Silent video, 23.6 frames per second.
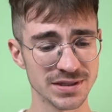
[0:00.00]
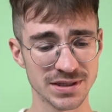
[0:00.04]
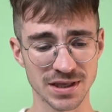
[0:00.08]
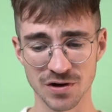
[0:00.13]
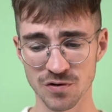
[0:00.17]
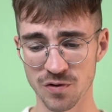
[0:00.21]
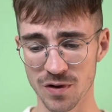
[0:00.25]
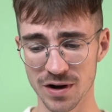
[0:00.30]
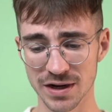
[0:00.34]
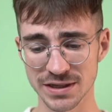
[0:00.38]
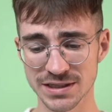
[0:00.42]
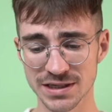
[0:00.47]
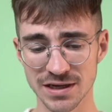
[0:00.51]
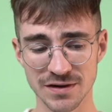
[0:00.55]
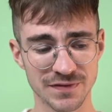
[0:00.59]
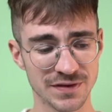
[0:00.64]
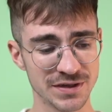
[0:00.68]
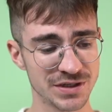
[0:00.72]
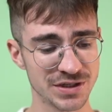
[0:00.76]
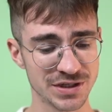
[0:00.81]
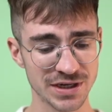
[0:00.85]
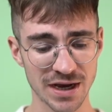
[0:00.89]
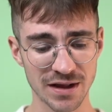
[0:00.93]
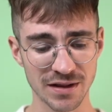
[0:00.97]
the quality of
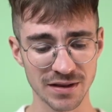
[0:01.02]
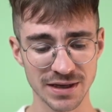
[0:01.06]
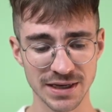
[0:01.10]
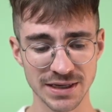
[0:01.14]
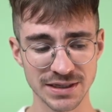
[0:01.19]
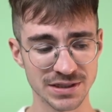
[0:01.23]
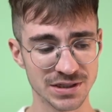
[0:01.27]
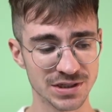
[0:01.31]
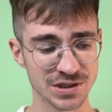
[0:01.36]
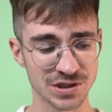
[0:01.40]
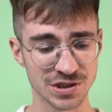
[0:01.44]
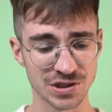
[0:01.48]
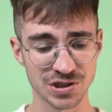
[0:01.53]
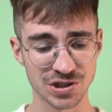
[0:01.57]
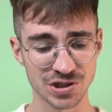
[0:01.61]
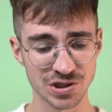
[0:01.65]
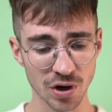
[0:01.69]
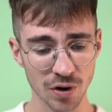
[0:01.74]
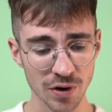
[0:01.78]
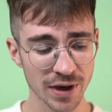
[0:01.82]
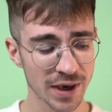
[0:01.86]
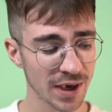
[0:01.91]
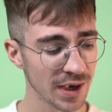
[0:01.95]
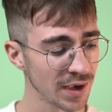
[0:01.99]
the shell is just
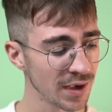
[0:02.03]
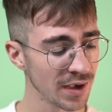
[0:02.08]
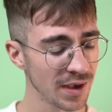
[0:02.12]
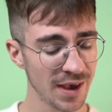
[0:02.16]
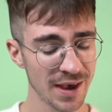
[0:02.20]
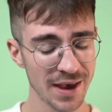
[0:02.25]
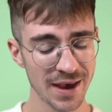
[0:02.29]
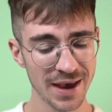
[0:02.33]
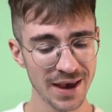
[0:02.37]
shocking.